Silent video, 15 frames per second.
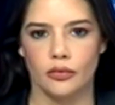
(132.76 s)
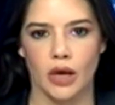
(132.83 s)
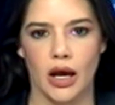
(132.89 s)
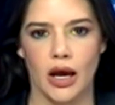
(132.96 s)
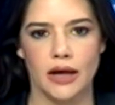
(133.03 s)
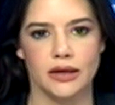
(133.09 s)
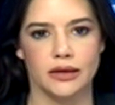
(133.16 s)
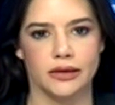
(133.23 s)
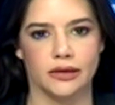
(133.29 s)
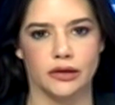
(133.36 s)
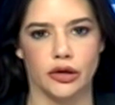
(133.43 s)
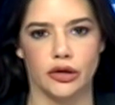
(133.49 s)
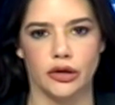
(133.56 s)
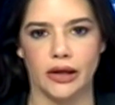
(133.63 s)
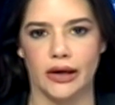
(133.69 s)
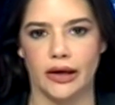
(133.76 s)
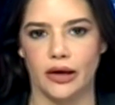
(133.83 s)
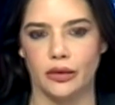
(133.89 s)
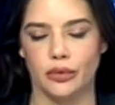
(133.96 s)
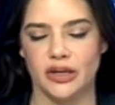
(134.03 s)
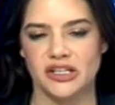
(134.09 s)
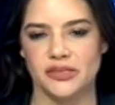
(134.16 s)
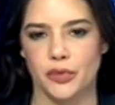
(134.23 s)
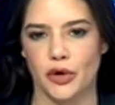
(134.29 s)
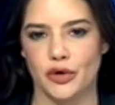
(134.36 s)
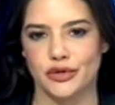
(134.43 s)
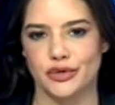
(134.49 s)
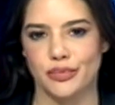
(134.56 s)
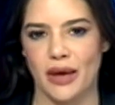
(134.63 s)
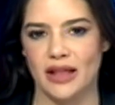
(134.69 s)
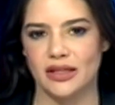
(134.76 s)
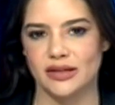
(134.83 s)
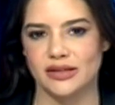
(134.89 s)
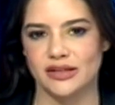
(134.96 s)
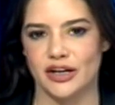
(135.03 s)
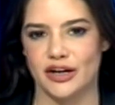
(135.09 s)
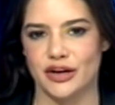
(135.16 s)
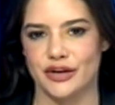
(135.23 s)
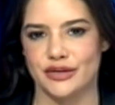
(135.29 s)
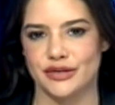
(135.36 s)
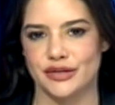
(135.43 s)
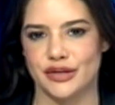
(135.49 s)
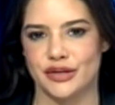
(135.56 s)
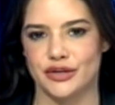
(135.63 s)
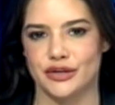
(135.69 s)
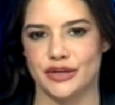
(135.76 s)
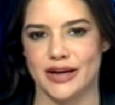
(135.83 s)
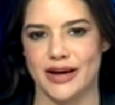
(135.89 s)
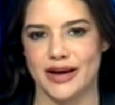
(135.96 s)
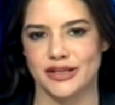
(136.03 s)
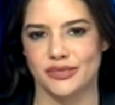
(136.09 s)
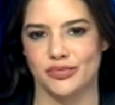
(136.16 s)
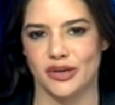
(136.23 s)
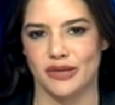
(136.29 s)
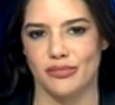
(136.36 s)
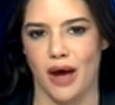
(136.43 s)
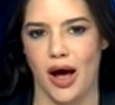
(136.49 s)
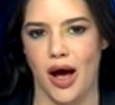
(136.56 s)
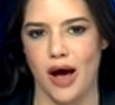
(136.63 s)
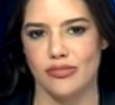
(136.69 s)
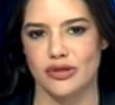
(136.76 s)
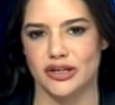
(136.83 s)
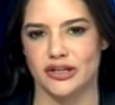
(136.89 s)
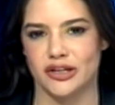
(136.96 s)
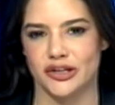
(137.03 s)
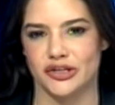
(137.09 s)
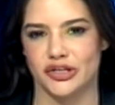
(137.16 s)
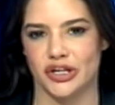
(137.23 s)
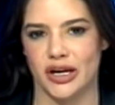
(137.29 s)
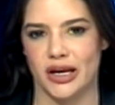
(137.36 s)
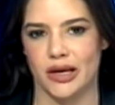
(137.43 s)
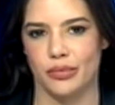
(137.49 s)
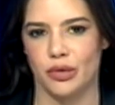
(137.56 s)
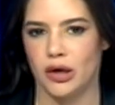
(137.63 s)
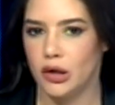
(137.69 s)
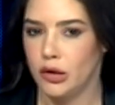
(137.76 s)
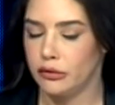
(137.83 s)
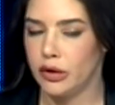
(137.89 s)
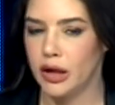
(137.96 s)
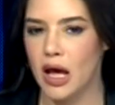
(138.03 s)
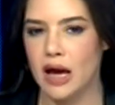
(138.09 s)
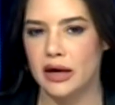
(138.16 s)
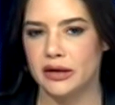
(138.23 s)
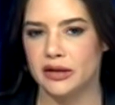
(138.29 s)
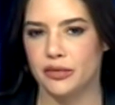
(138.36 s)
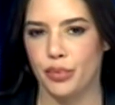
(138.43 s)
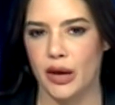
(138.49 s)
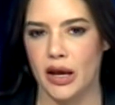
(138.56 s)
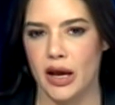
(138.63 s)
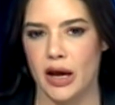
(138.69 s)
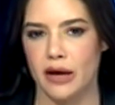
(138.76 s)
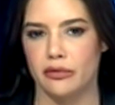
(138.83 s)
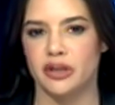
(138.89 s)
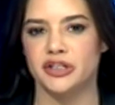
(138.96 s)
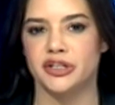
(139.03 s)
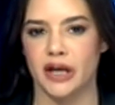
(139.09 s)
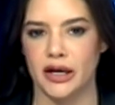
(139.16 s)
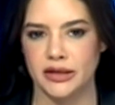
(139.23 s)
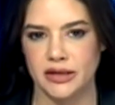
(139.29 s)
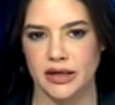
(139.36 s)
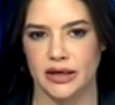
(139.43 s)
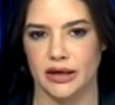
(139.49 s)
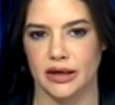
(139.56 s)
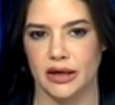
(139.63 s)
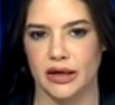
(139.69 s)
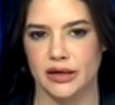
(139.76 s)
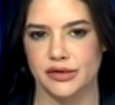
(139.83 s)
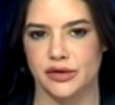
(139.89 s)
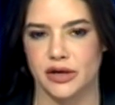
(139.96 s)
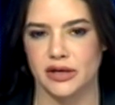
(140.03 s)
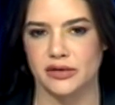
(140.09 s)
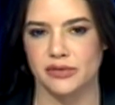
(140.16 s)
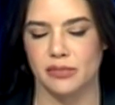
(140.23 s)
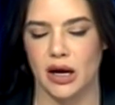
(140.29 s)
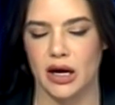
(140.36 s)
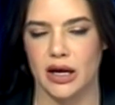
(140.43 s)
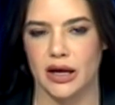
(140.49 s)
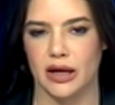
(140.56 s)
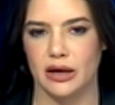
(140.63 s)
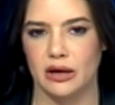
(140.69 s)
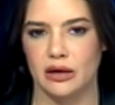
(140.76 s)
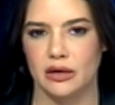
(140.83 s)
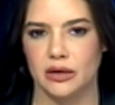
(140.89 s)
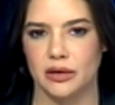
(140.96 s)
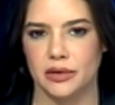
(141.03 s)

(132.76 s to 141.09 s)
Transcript: And a little earlier, we spoke to Palestinian security expert Mohamed Najib regarding the P A rejecting Israel's money.